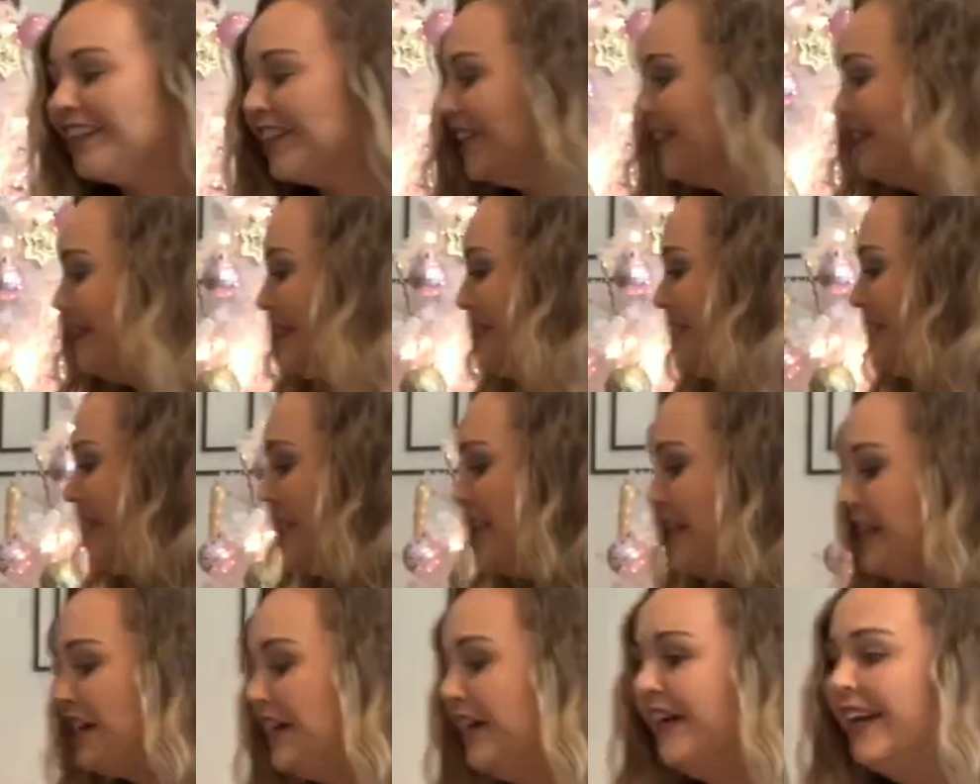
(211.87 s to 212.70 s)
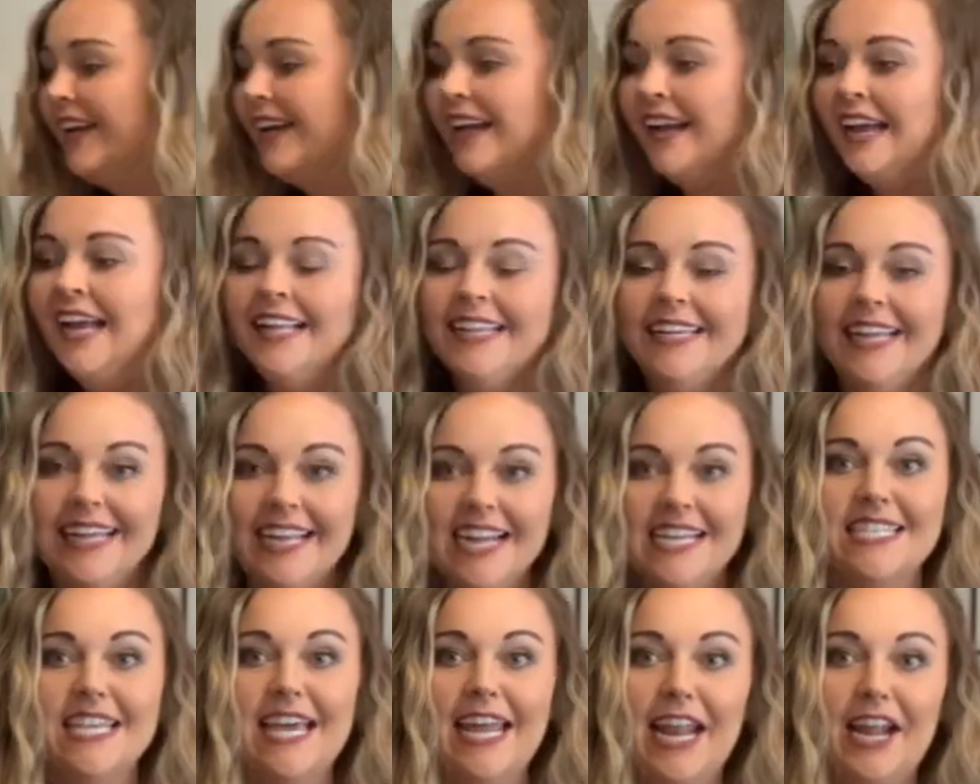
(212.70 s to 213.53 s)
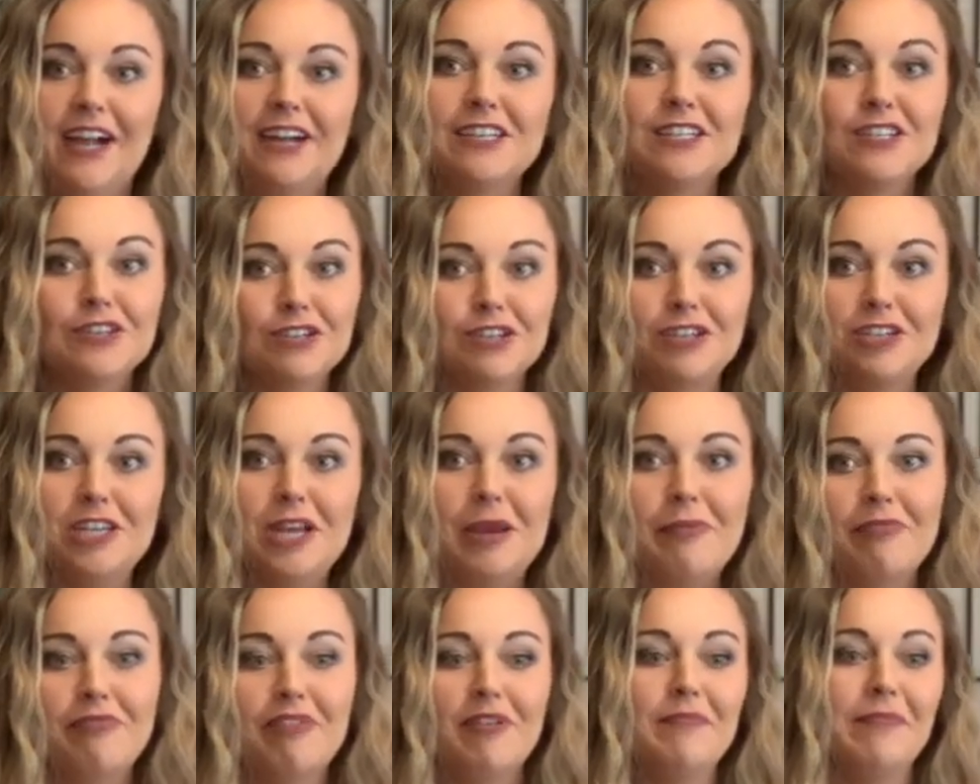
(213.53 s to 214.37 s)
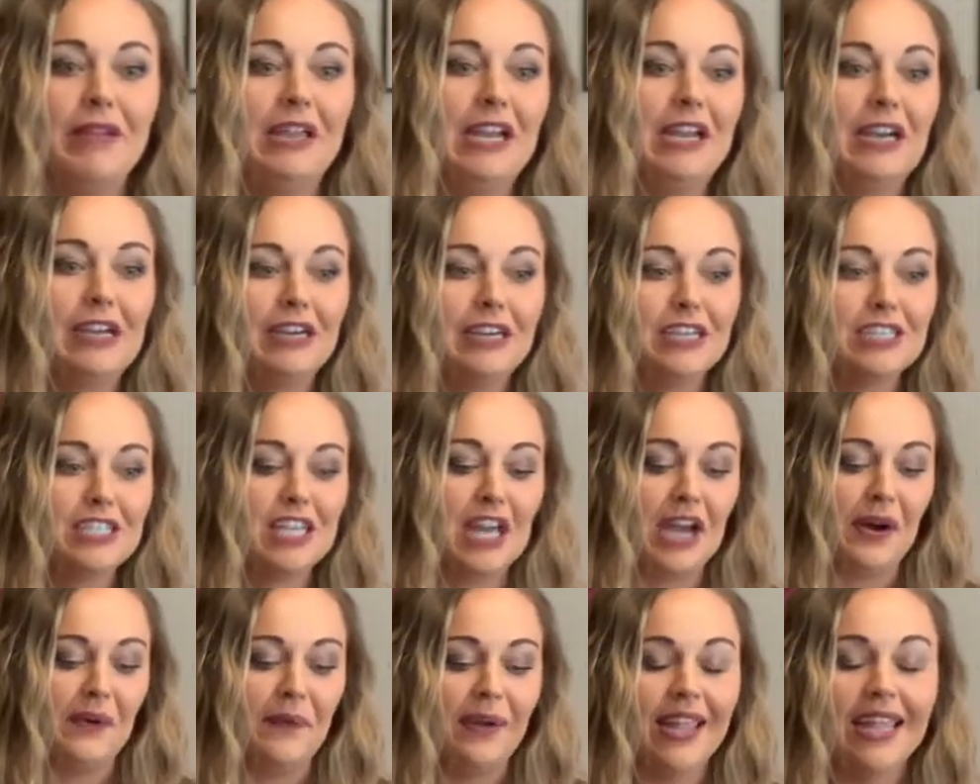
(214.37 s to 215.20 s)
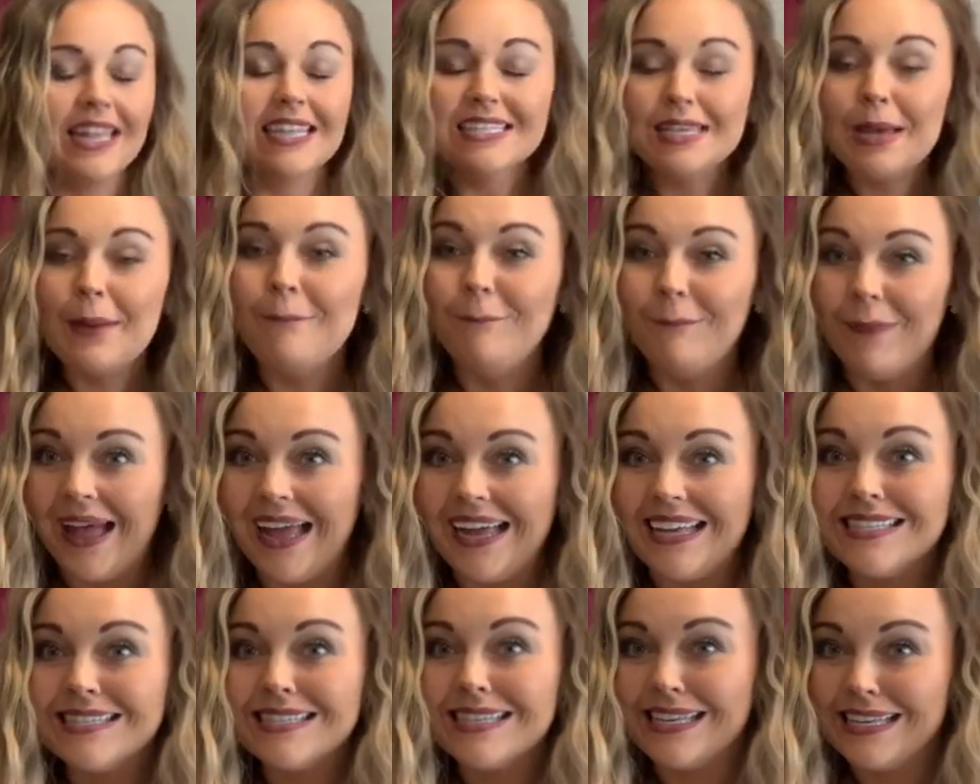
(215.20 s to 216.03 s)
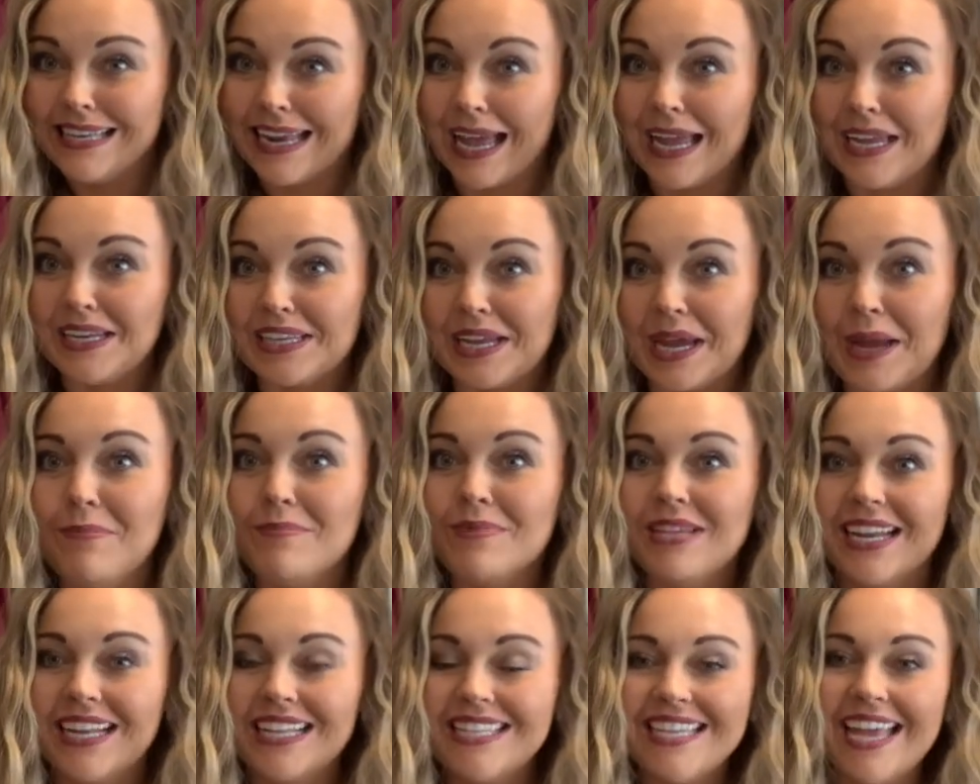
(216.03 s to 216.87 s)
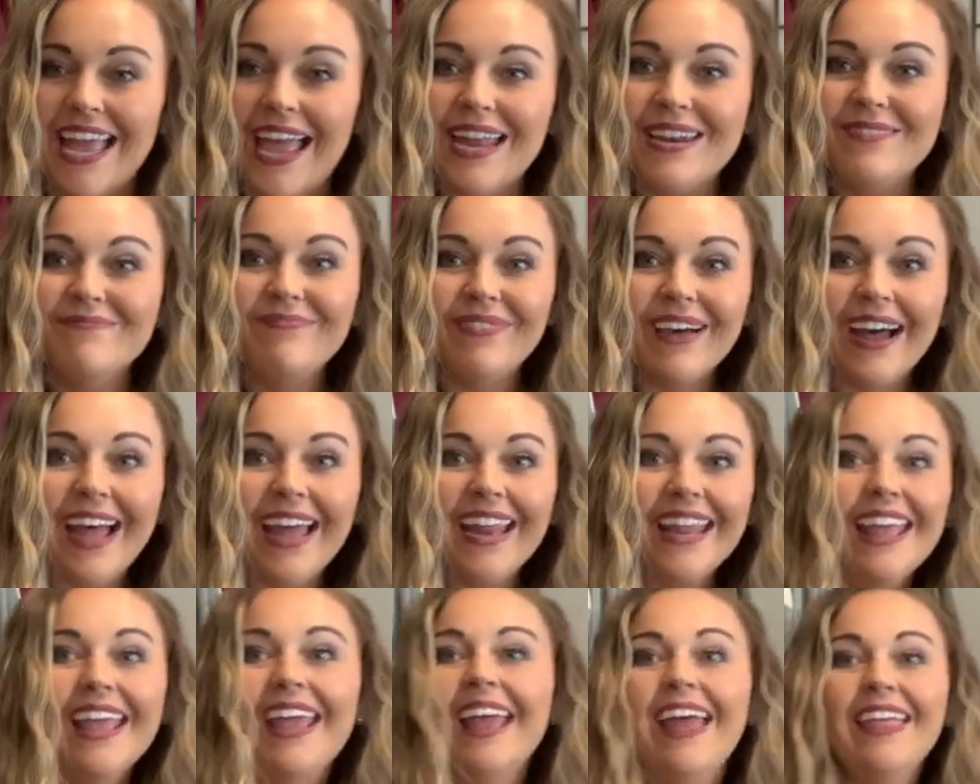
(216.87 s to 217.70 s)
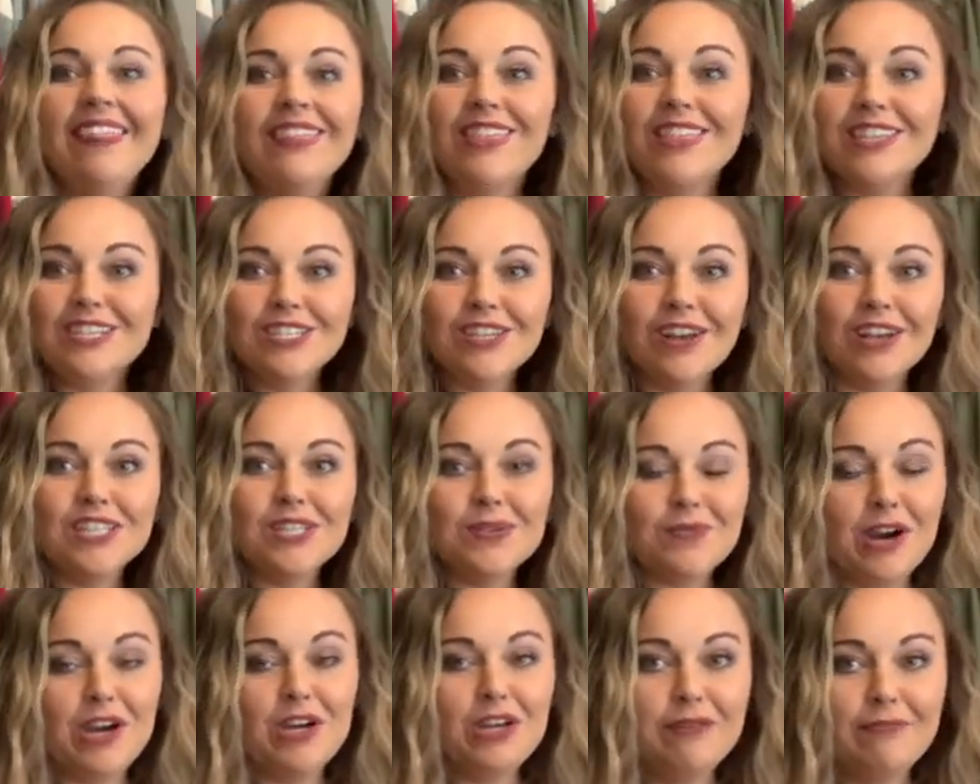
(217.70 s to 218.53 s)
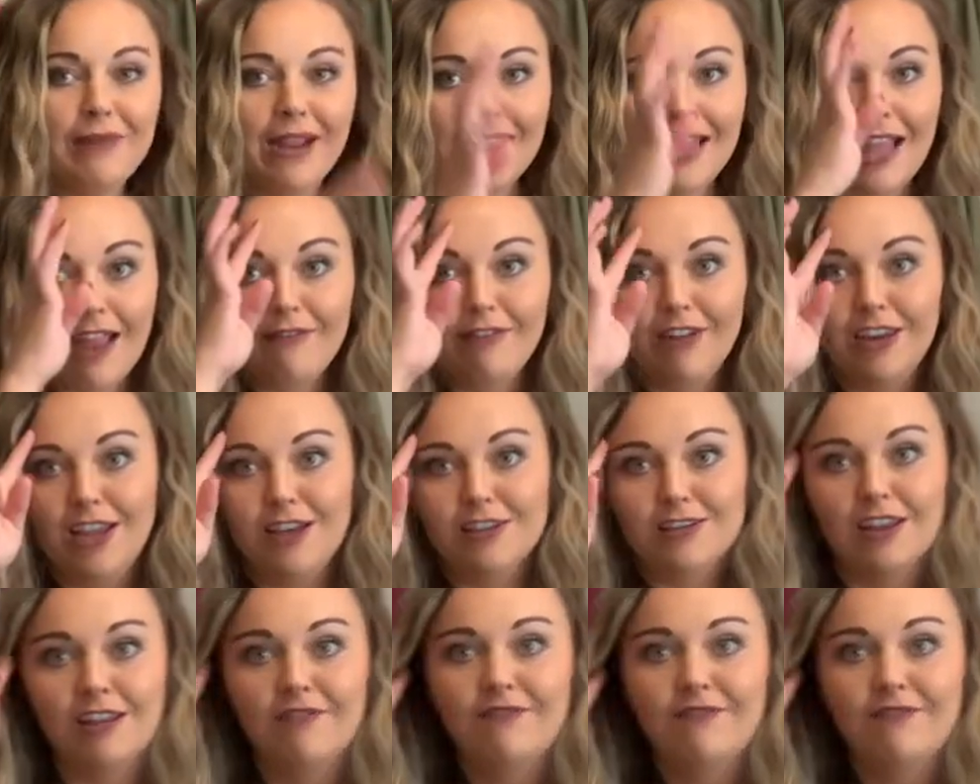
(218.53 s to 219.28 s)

clothes here. Like I said, I also ship from here, so it's a mess 9 times out of 10. But this is also where I do my live videos on